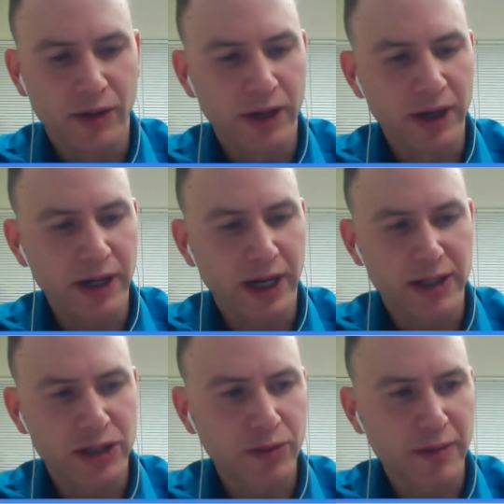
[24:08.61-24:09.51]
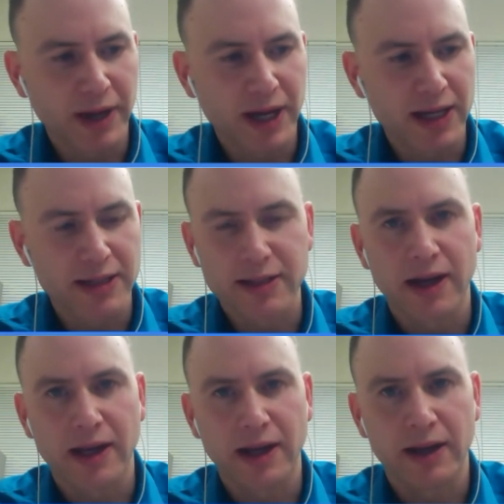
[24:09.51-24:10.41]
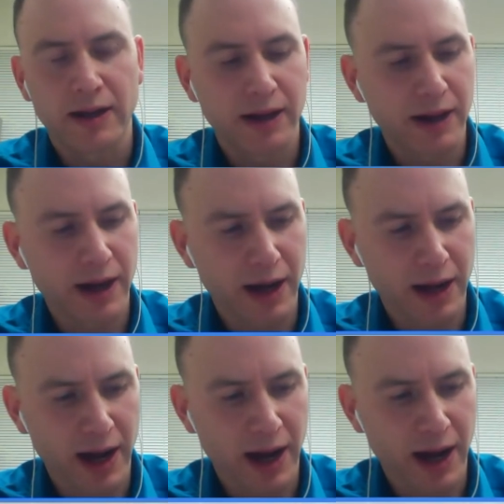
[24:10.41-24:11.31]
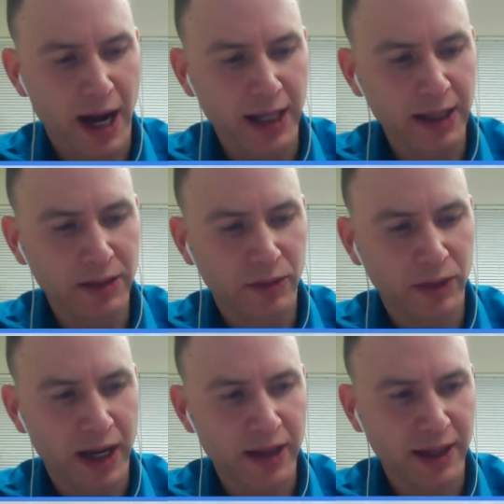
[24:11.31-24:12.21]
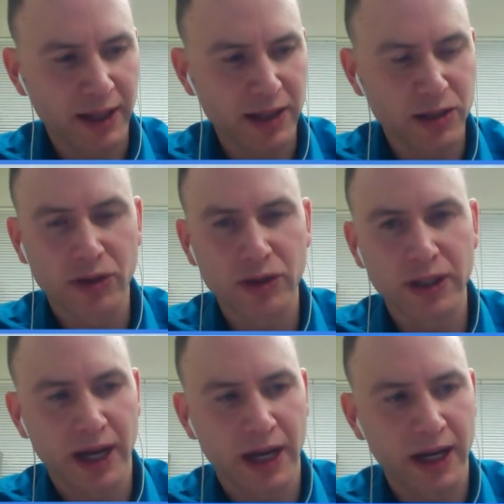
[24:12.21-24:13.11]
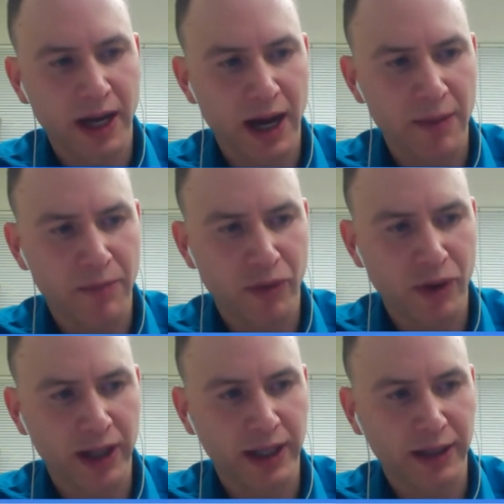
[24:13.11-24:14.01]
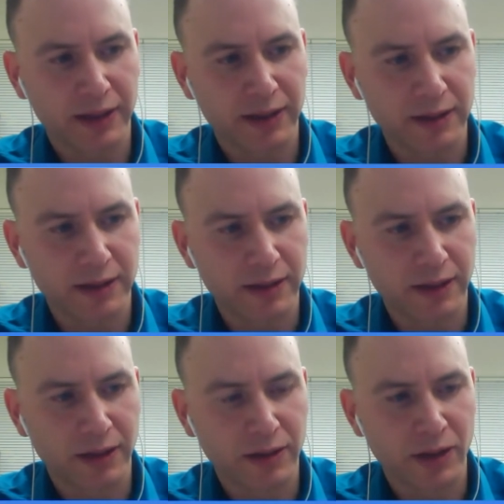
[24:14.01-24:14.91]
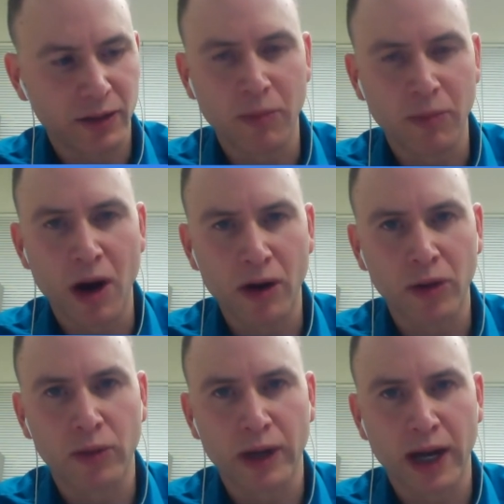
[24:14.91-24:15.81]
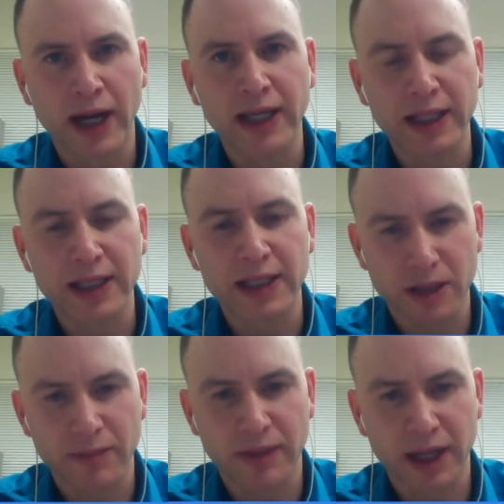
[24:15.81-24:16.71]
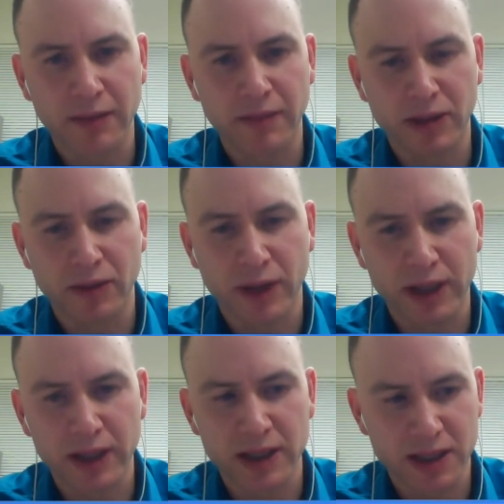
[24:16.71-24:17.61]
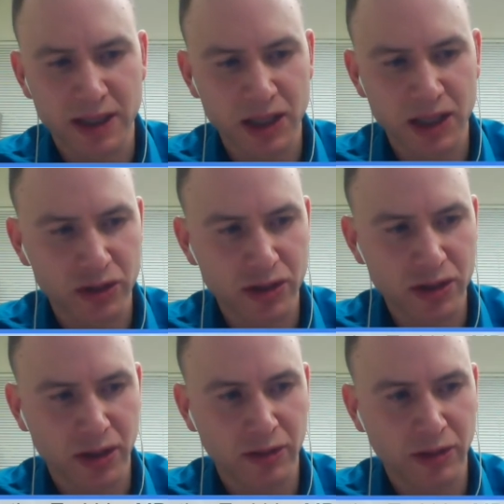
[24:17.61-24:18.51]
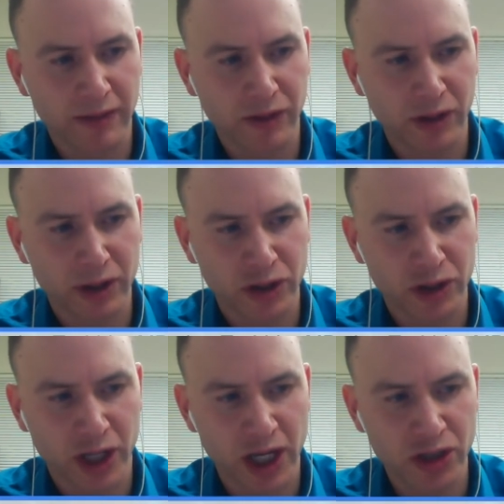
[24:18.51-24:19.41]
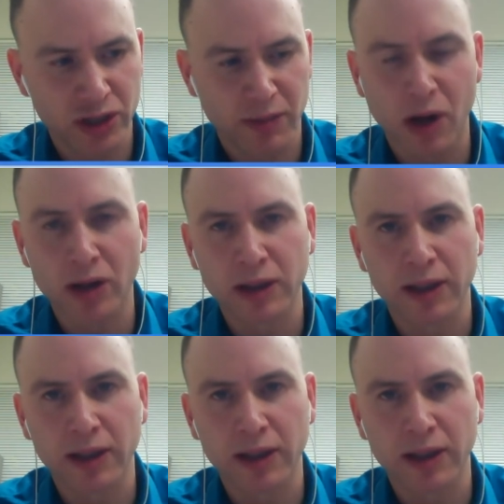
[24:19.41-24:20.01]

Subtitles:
I just do my best. I eat what I think is good, and I pray that they will model what I eat and someday make the right decisions. After education and modeling.